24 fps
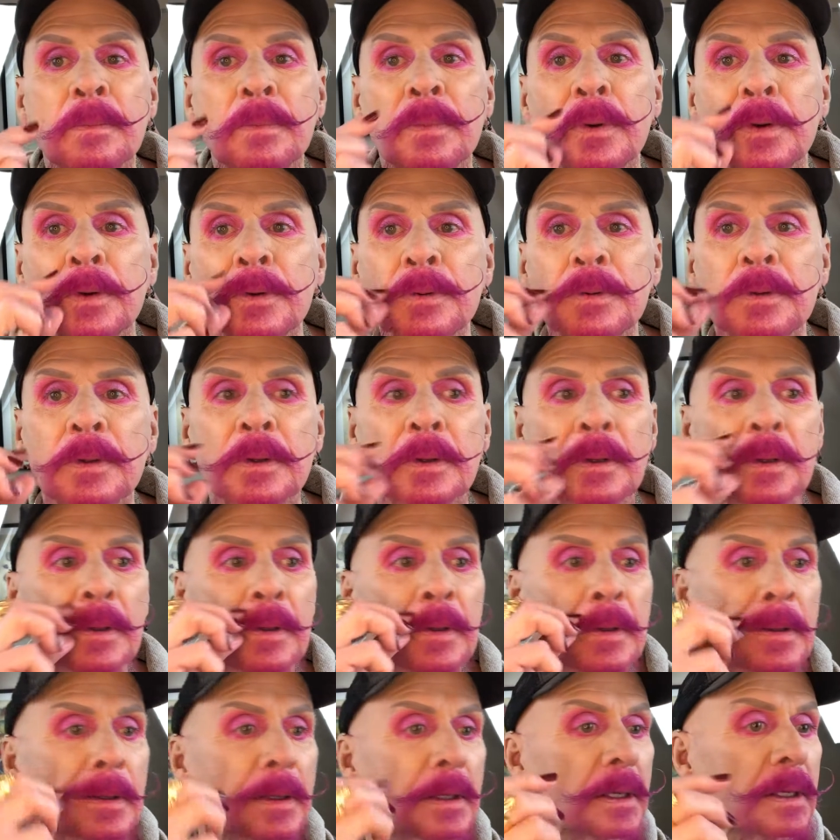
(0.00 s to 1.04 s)
Push it in
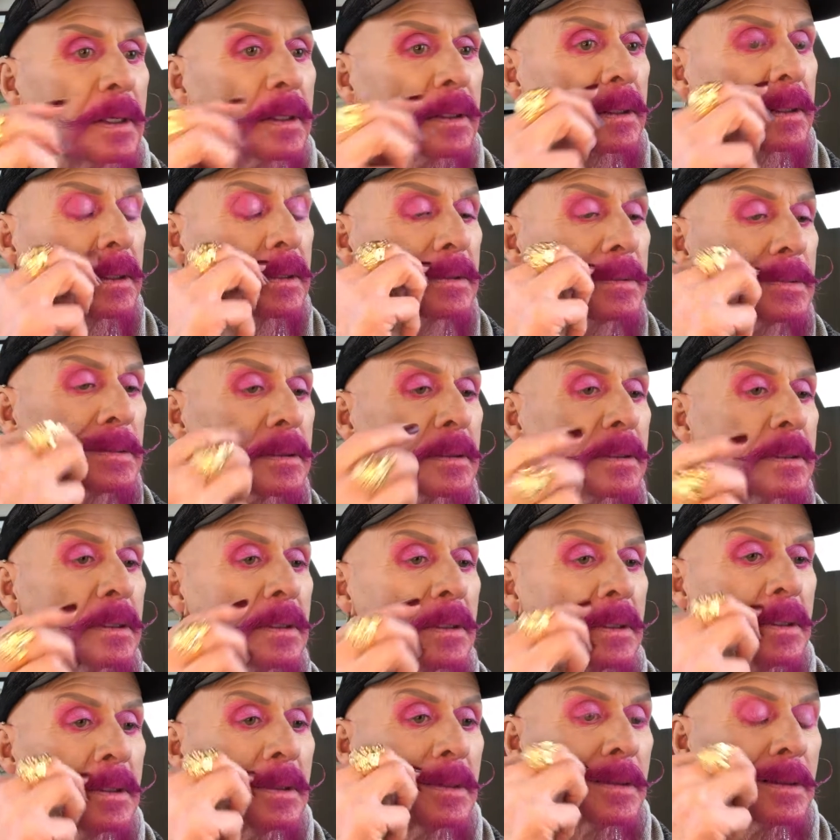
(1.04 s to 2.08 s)
here like this.
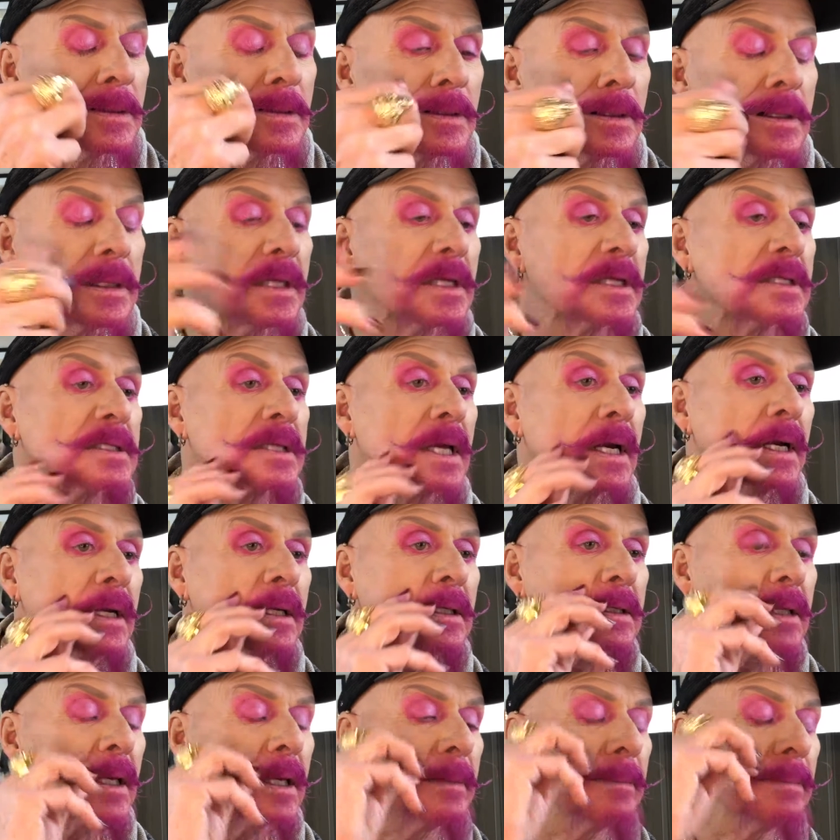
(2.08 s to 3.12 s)
Do the exact
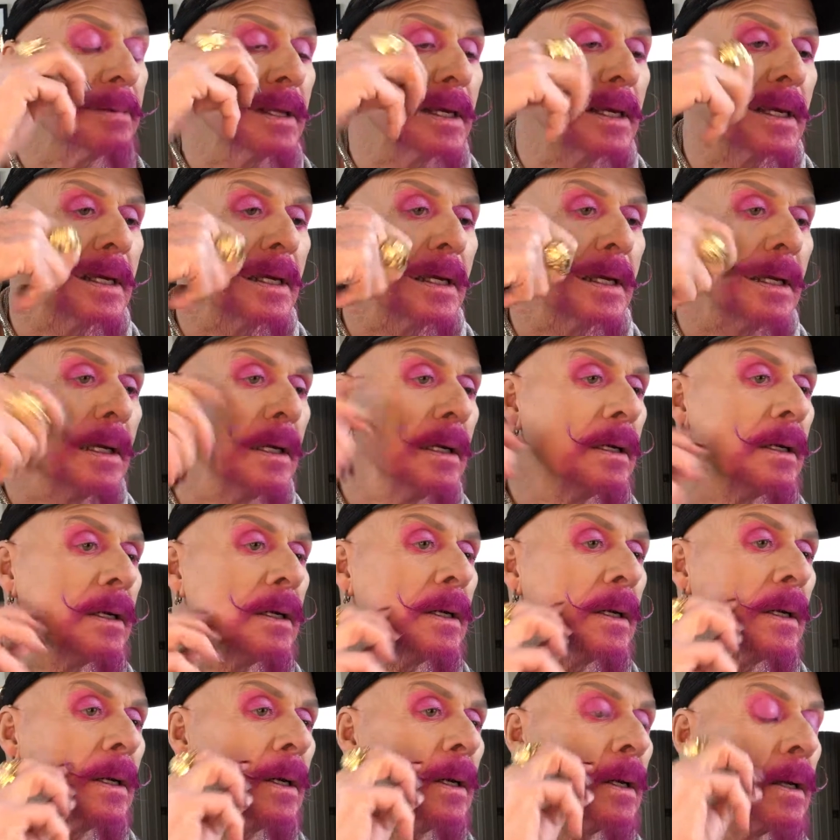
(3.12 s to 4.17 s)
same thing.
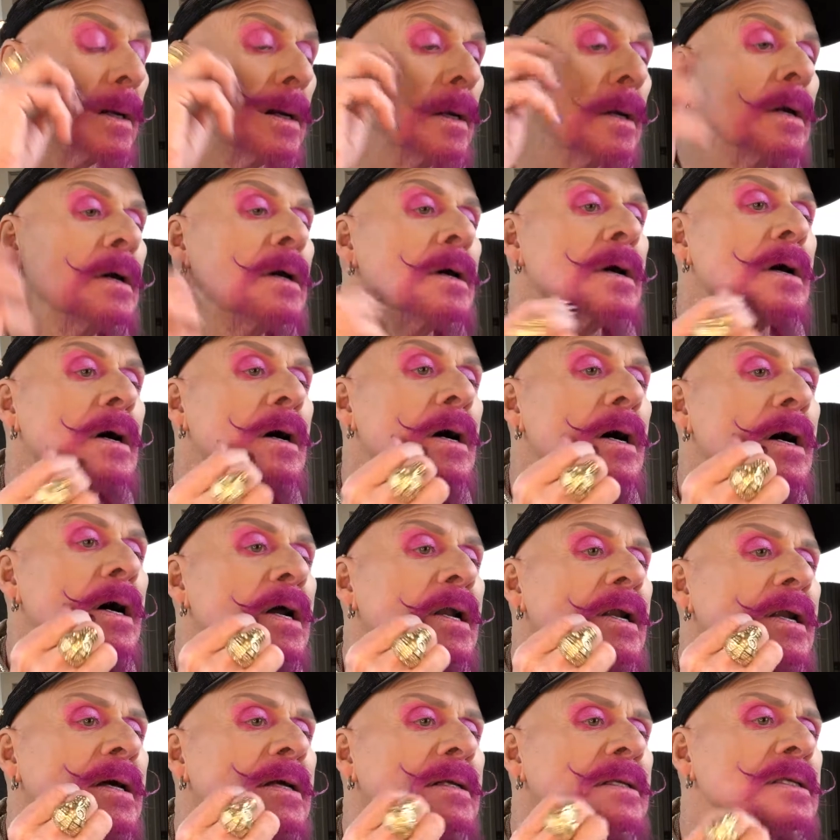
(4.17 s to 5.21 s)
I
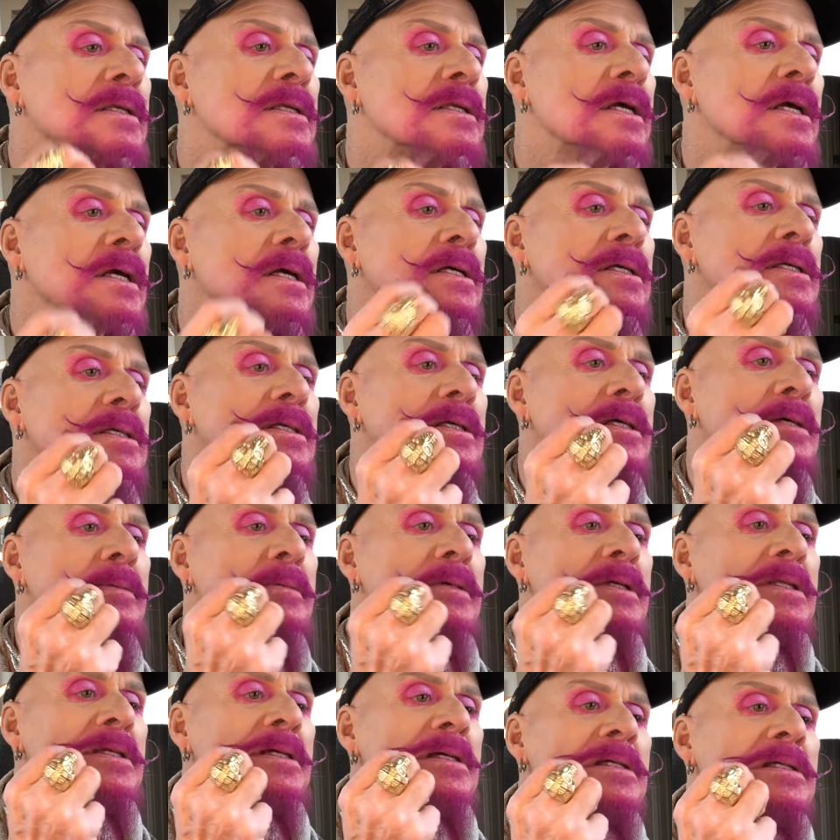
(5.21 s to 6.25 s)
like to take some of
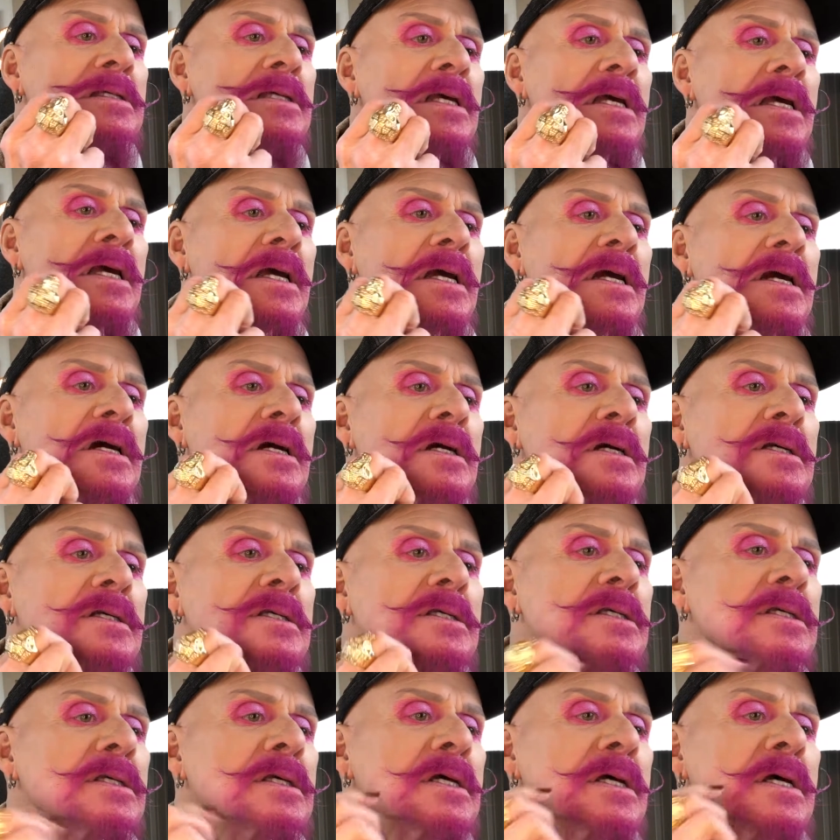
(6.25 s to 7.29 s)
these hairs
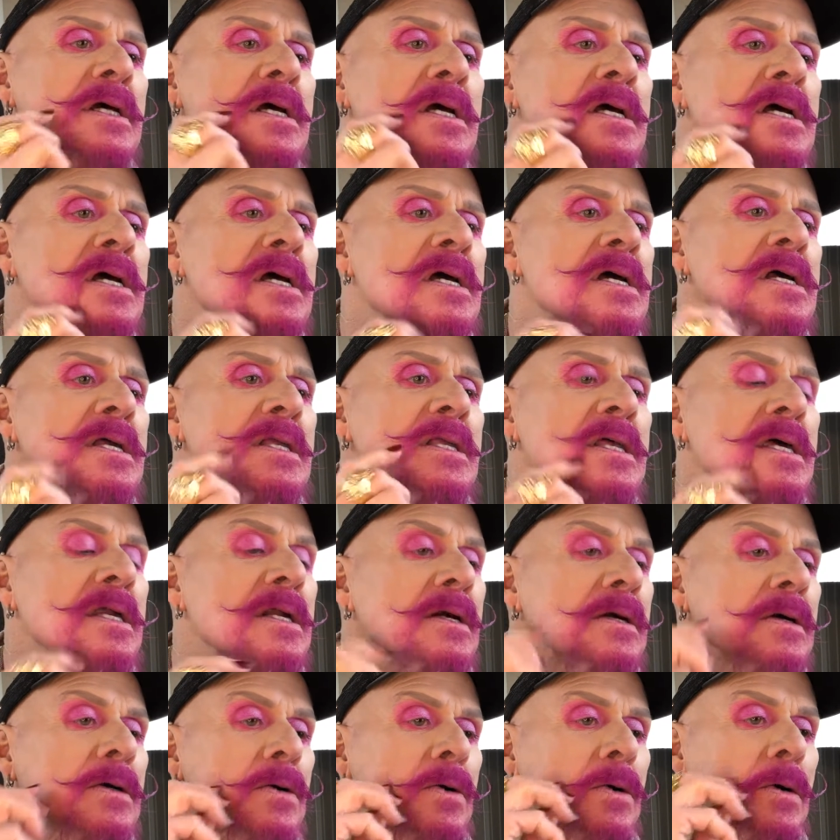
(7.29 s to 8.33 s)
that I
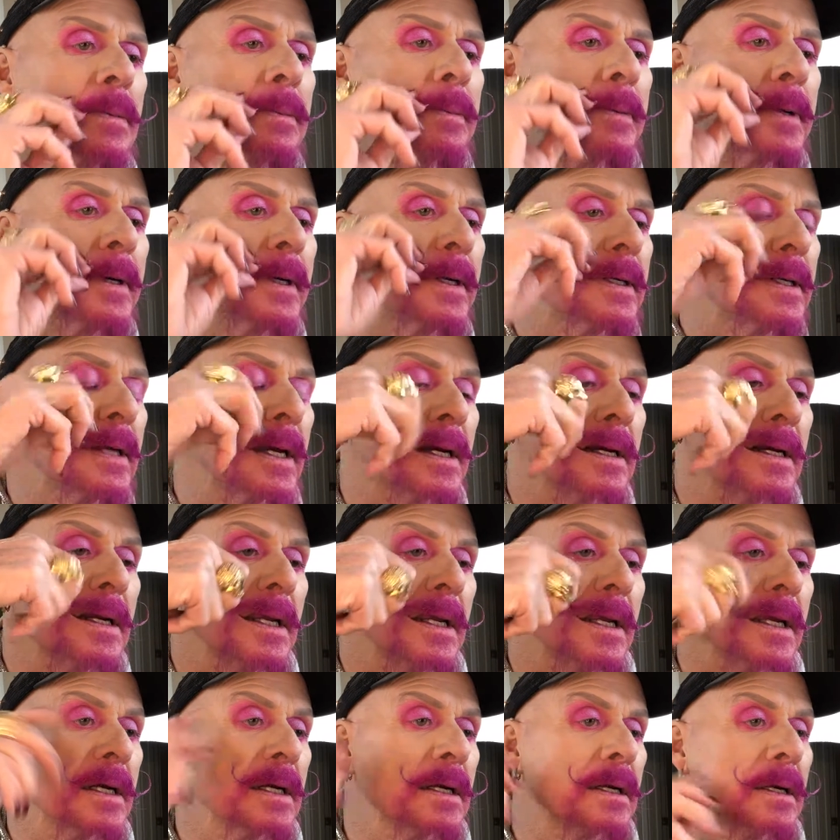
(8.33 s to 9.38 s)
incorporated down
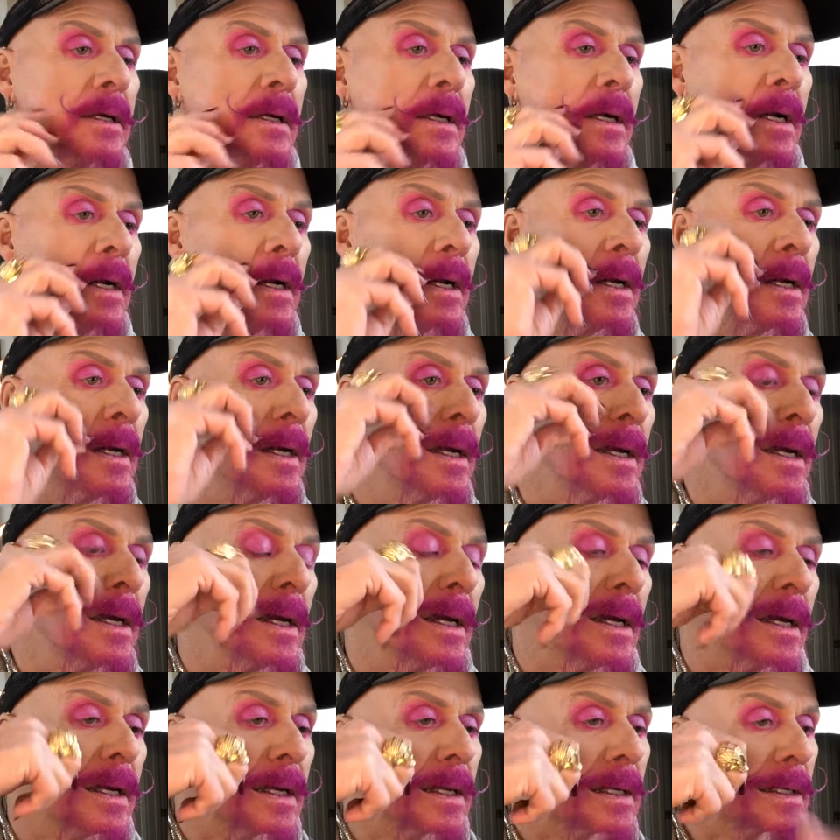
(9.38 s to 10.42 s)
here,
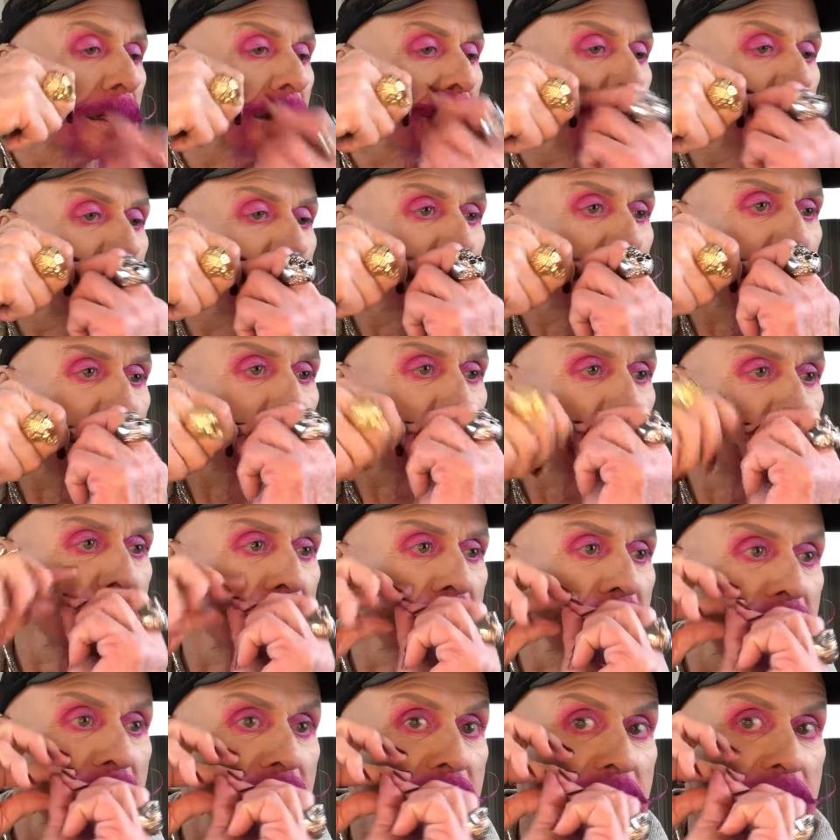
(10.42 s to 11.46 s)
and I do it like
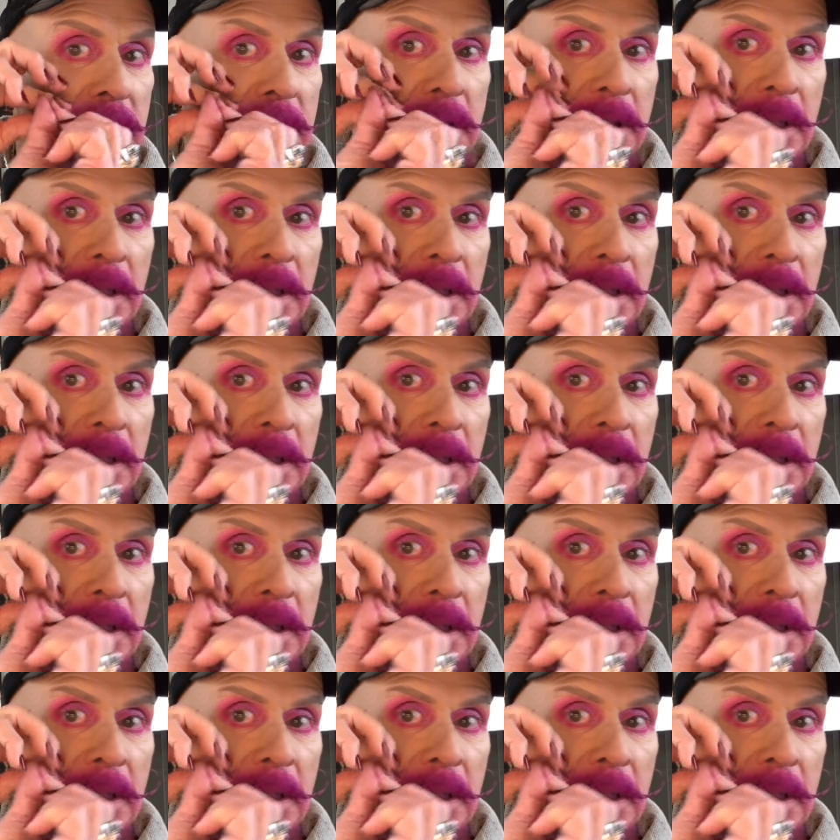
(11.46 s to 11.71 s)
this.